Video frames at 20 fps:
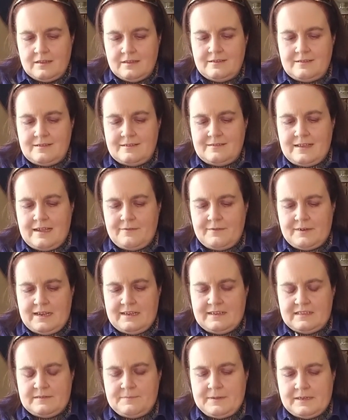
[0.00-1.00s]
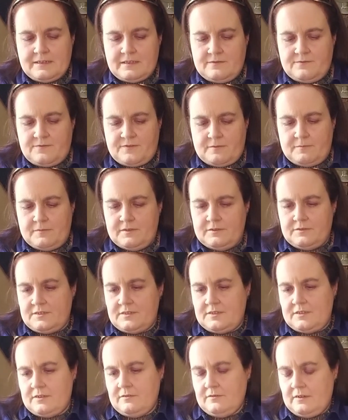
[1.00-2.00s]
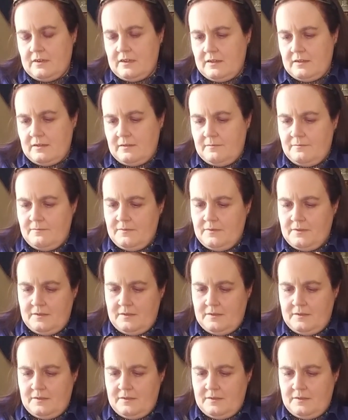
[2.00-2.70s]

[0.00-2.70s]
is not what I expected from Moonstone.